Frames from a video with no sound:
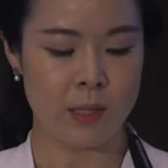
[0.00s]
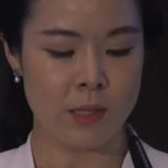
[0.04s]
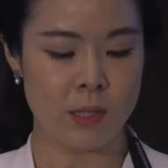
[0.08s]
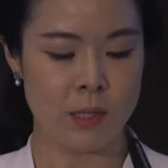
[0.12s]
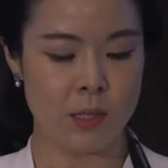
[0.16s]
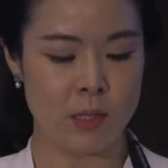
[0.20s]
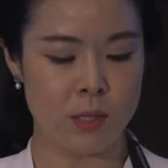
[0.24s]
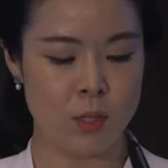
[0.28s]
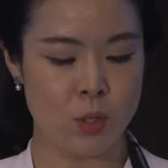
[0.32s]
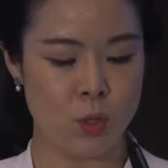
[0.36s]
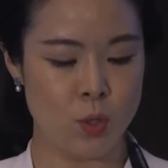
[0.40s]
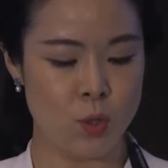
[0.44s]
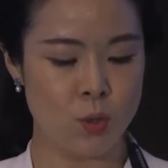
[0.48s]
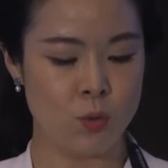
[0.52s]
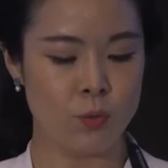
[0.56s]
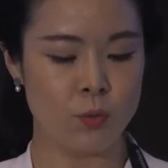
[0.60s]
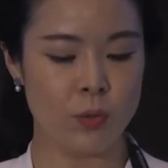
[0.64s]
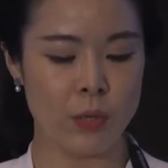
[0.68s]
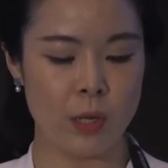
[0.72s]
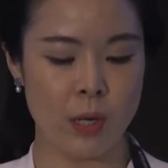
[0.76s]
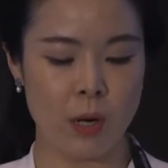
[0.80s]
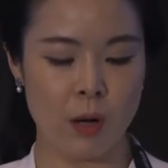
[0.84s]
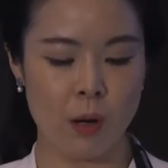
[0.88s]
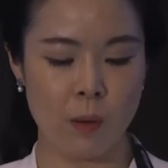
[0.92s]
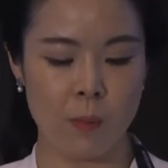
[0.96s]
it soon
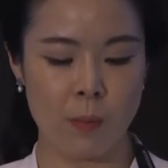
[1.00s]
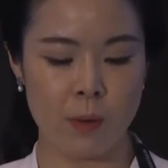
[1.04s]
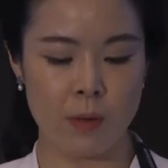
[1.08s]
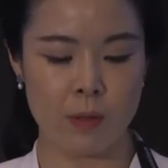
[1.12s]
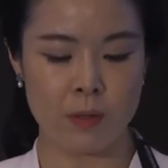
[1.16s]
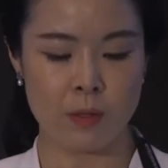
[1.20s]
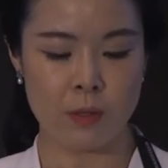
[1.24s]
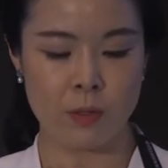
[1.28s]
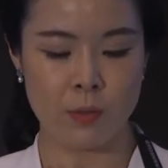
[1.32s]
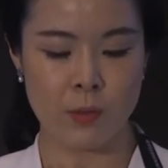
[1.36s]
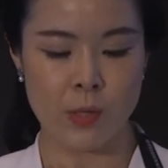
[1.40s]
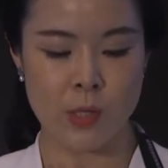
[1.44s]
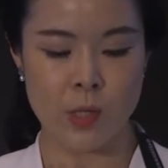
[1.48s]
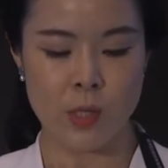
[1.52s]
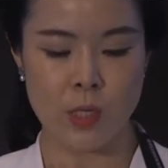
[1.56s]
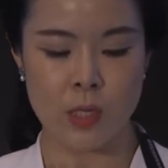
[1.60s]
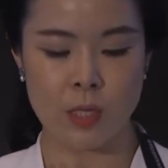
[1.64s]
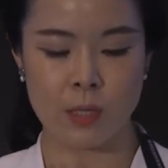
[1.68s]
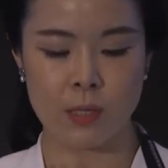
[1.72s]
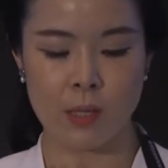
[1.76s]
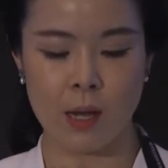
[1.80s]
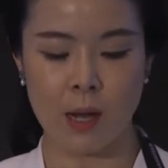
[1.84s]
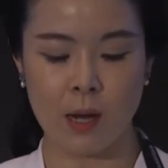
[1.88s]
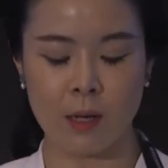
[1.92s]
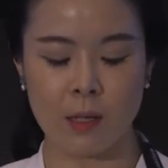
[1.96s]
recovered,
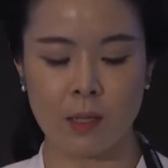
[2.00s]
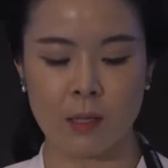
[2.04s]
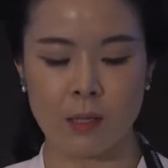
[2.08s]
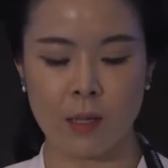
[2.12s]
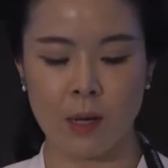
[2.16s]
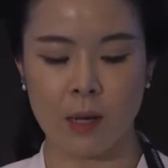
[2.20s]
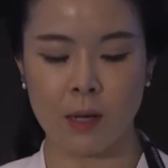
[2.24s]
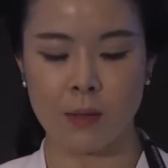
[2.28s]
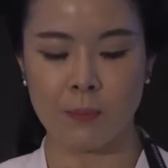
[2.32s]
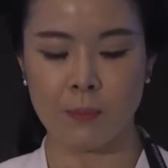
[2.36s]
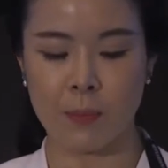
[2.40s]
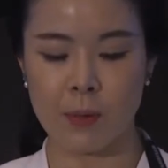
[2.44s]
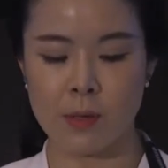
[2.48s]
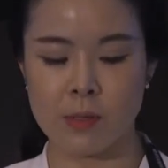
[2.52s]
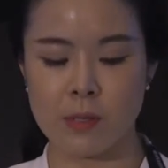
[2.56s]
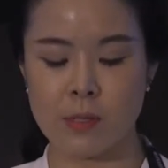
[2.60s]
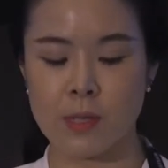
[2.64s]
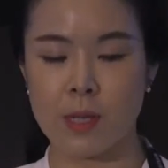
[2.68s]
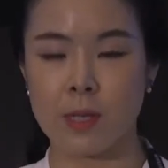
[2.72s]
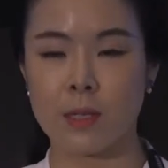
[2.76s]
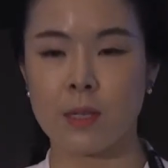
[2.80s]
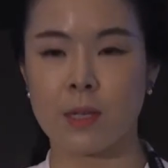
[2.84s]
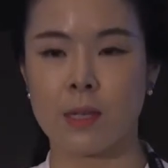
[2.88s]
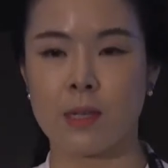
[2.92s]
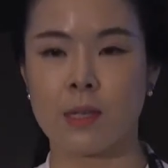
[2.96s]
reaching
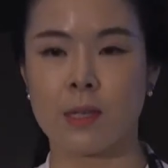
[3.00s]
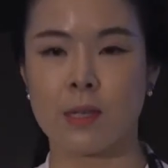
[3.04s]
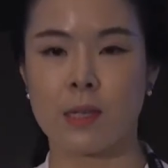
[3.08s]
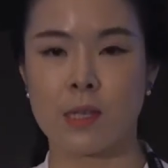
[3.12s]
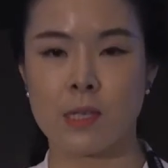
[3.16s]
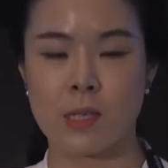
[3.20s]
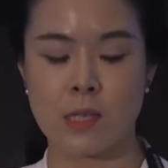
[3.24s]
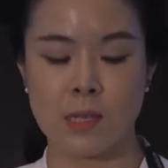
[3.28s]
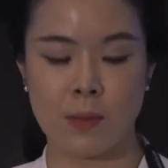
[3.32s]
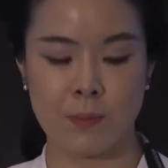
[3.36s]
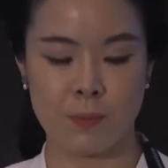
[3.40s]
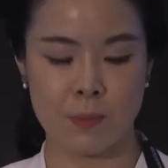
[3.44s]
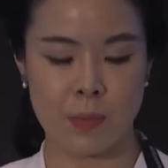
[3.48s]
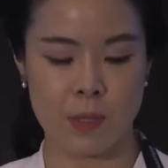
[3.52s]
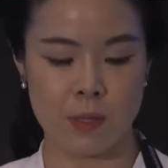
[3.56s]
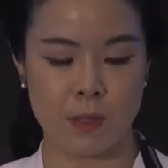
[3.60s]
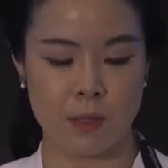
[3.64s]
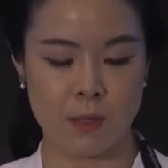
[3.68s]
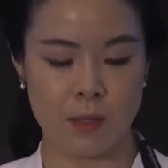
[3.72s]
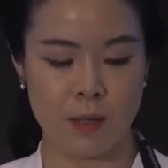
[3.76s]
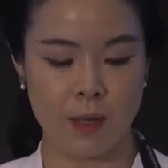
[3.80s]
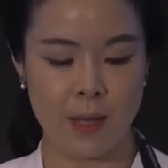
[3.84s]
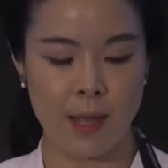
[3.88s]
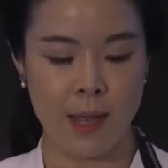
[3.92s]
99% in December.